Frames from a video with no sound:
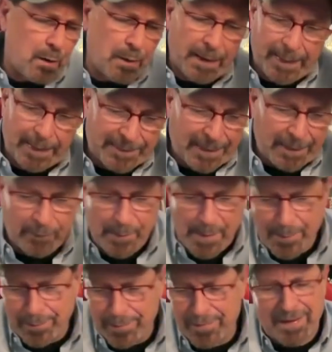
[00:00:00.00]
I can't
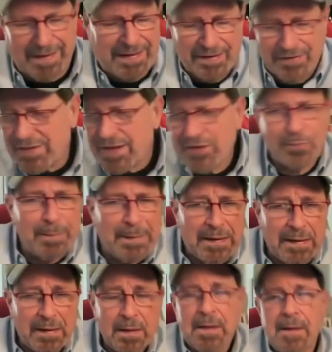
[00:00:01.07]
remember. I guess that's
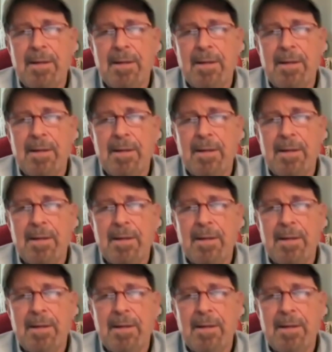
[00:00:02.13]
me.